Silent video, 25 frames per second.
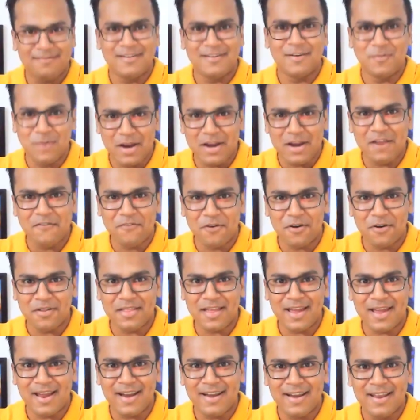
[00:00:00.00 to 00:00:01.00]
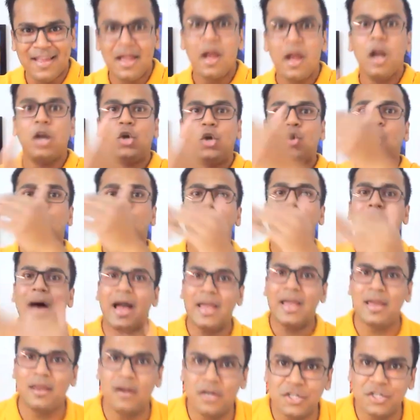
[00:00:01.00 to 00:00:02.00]
ready for that took
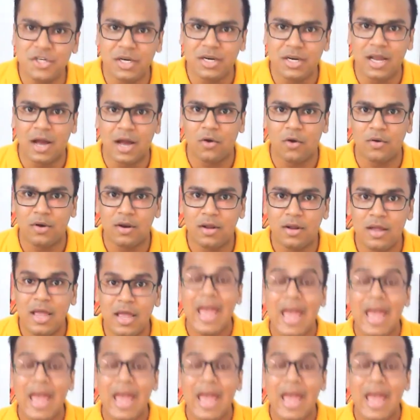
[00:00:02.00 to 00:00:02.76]
my energy down